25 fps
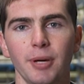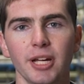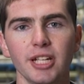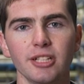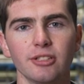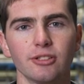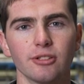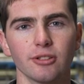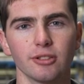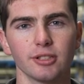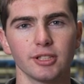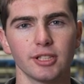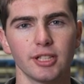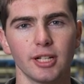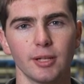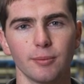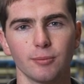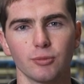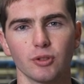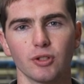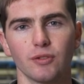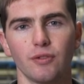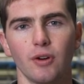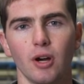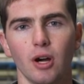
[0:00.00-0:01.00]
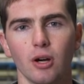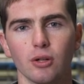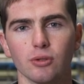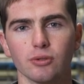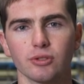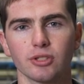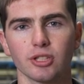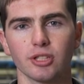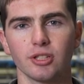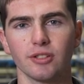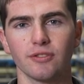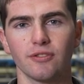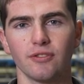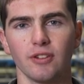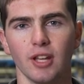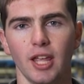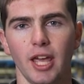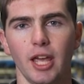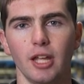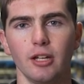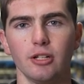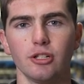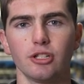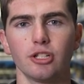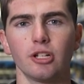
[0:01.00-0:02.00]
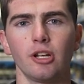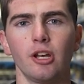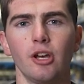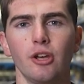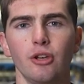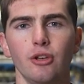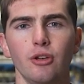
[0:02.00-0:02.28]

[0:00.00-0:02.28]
Based on the number of holes in the flange,